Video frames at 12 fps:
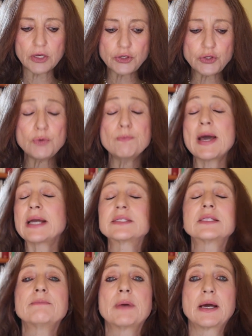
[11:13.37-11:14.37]
you
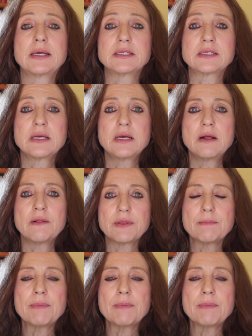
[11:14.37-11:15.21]
maximize the